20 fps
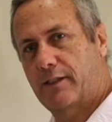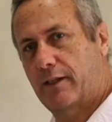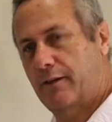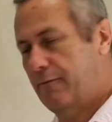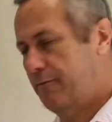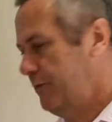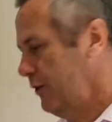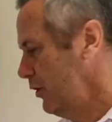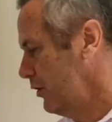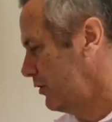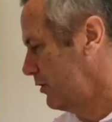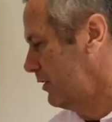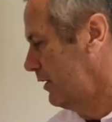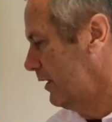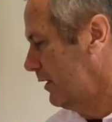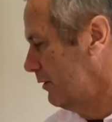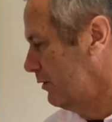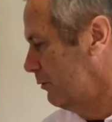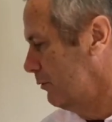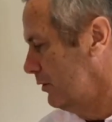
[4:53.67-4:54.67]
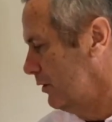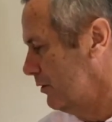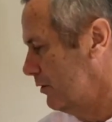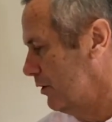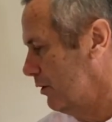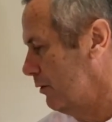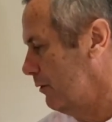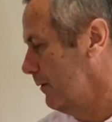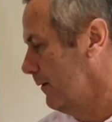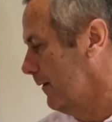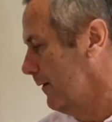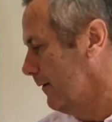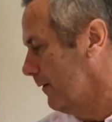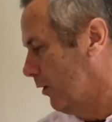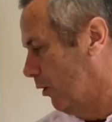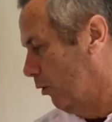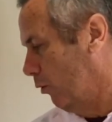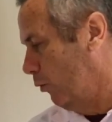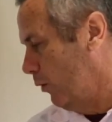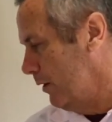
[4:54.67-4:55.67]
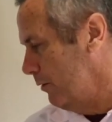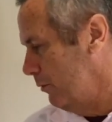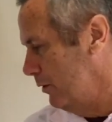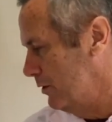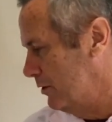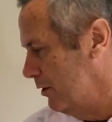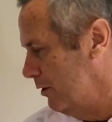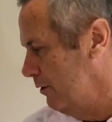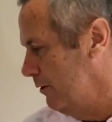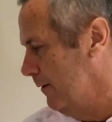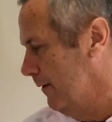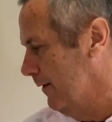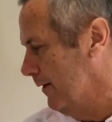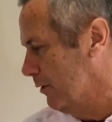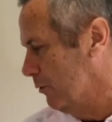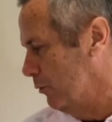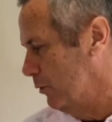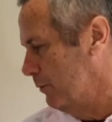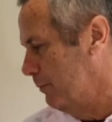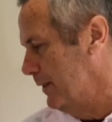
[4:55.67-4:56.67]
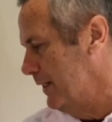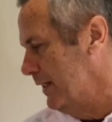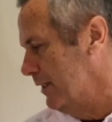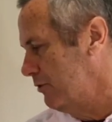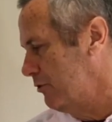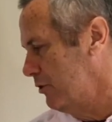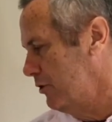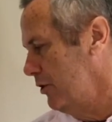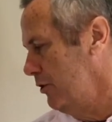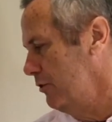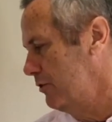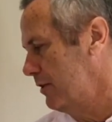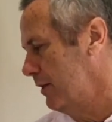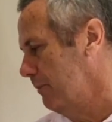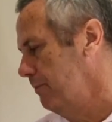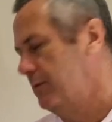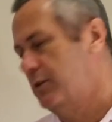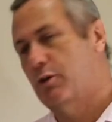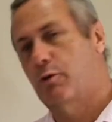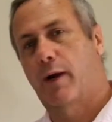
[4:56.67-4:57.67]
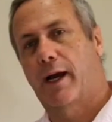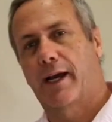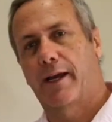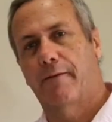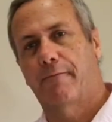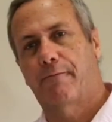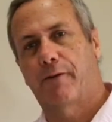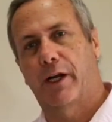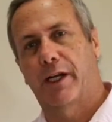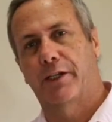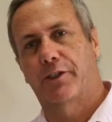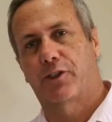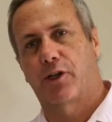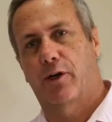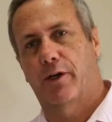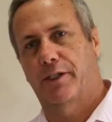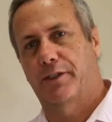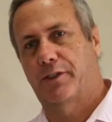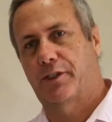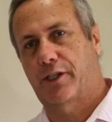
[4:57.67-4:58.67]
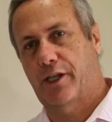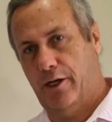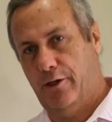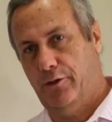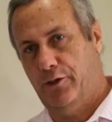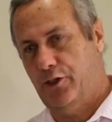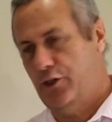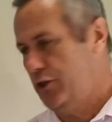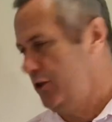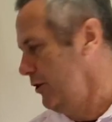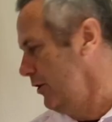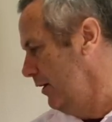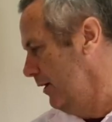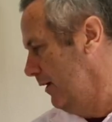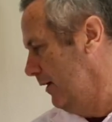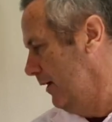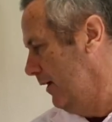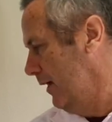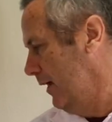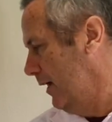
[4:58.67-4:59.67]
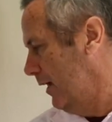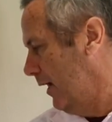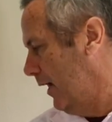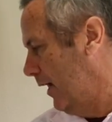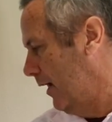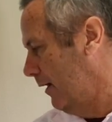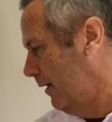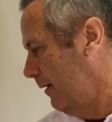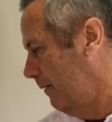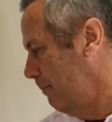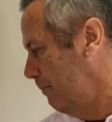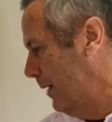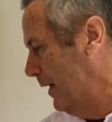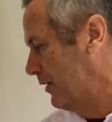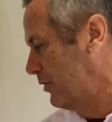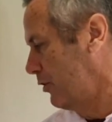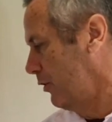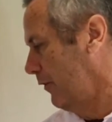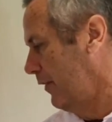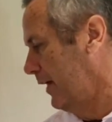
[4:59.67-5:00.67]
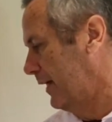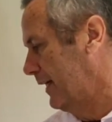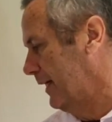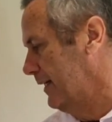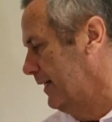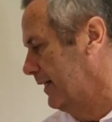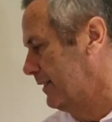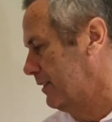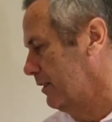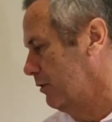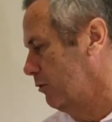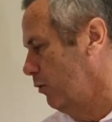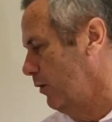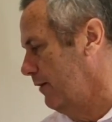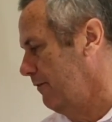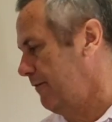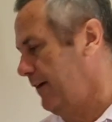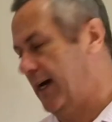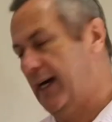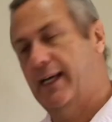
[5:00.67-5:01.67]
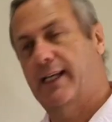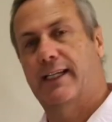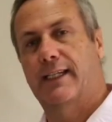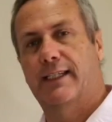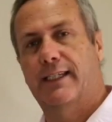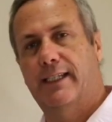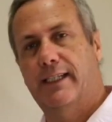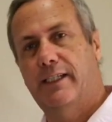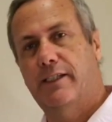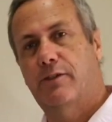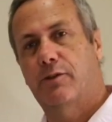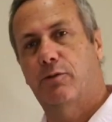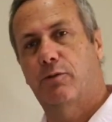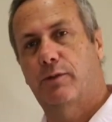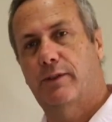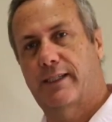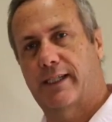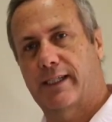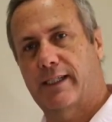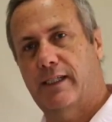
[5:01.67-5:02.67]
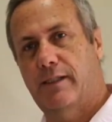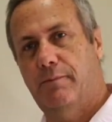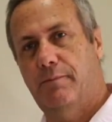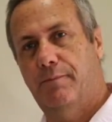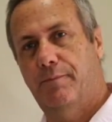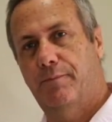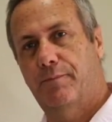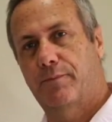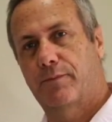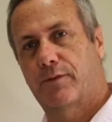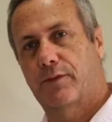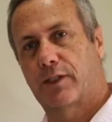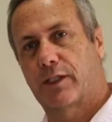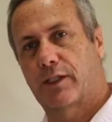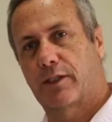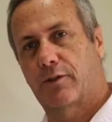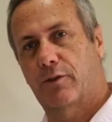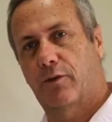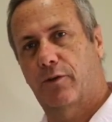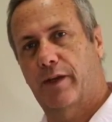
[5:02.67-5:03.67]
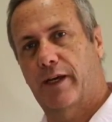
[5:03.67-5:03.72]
And the first thing you do, or we would do, would be introduce them to a franchise coach, make sure they're connected with a legal team to get all